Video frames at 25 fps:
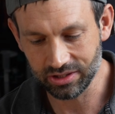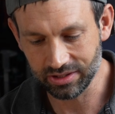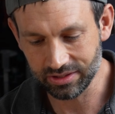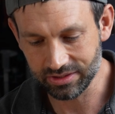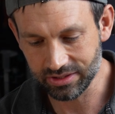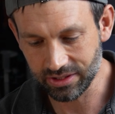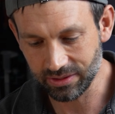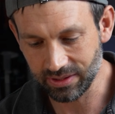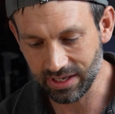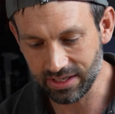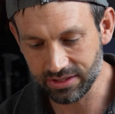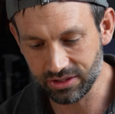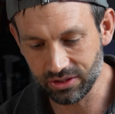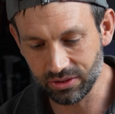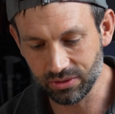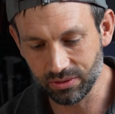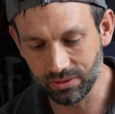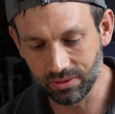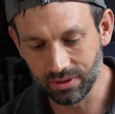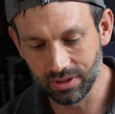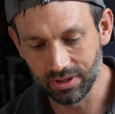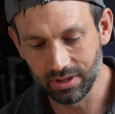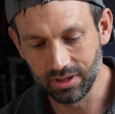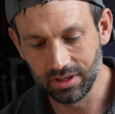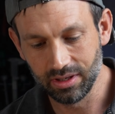And so as you
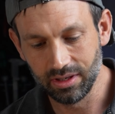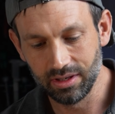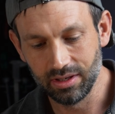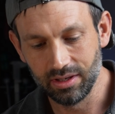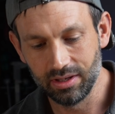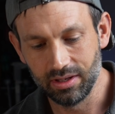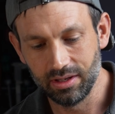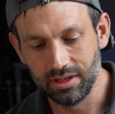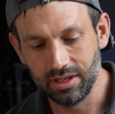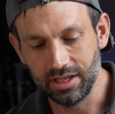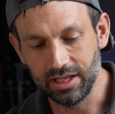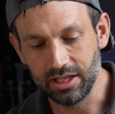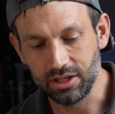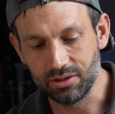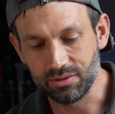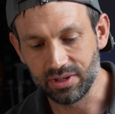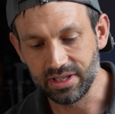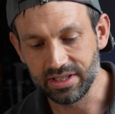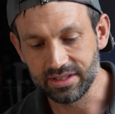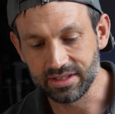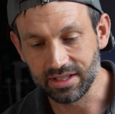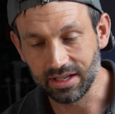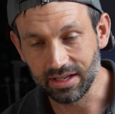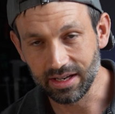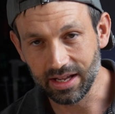
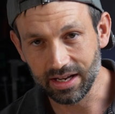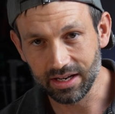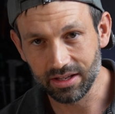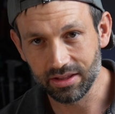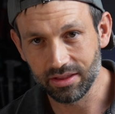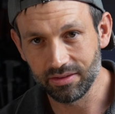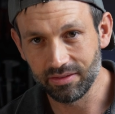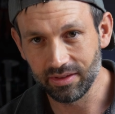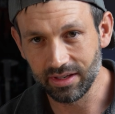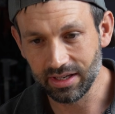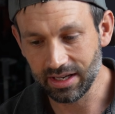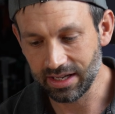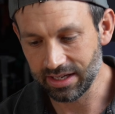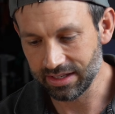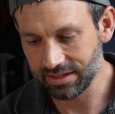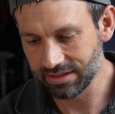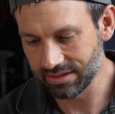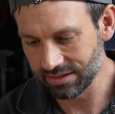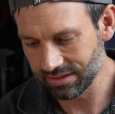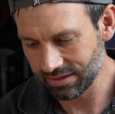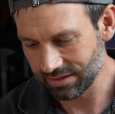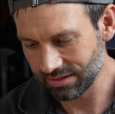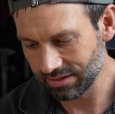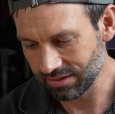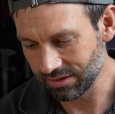increase the length of the
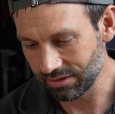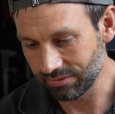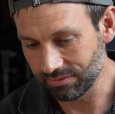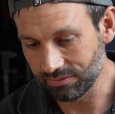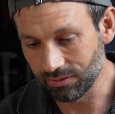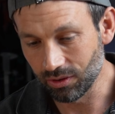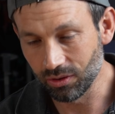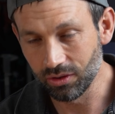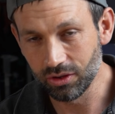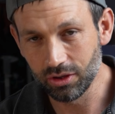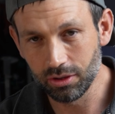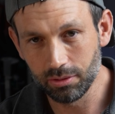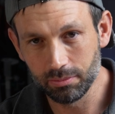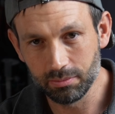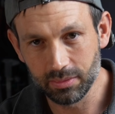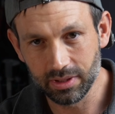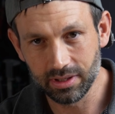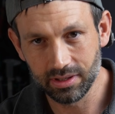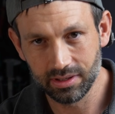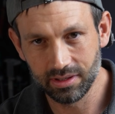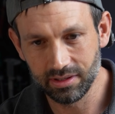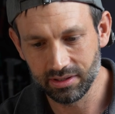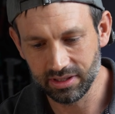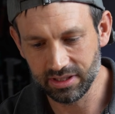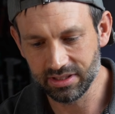lens, the volume
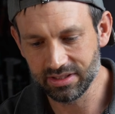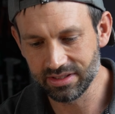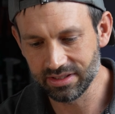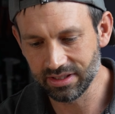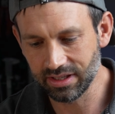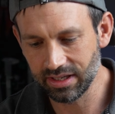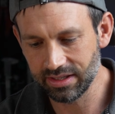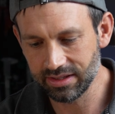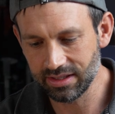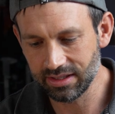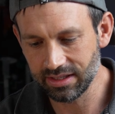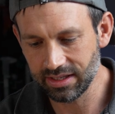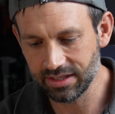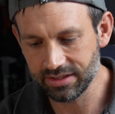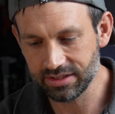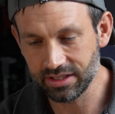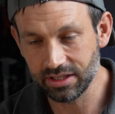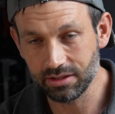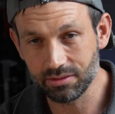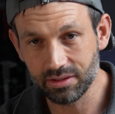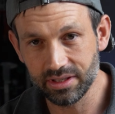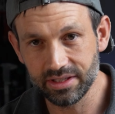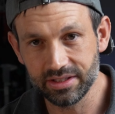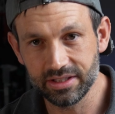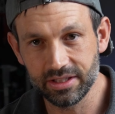inside the lens
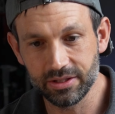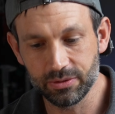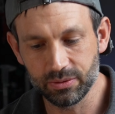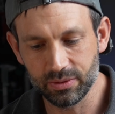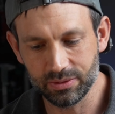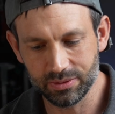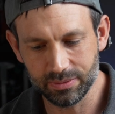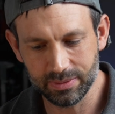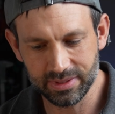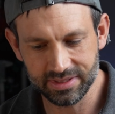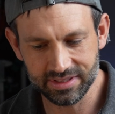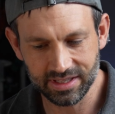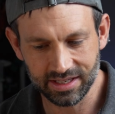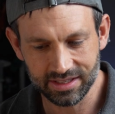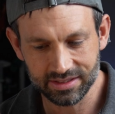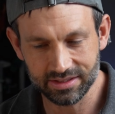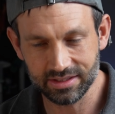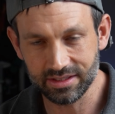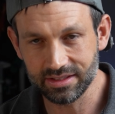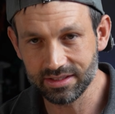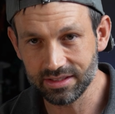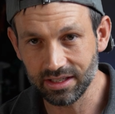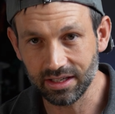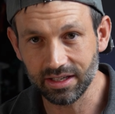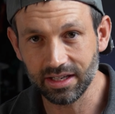increases, which means it has to
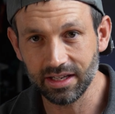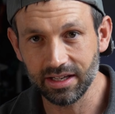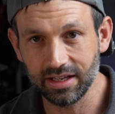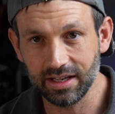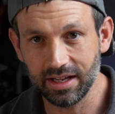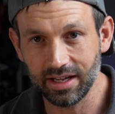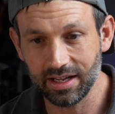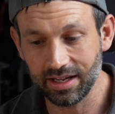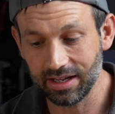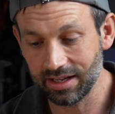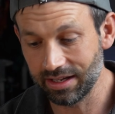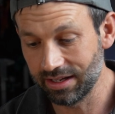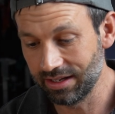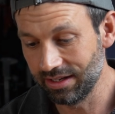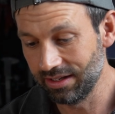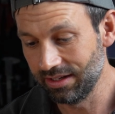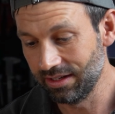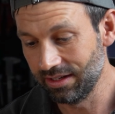suck in air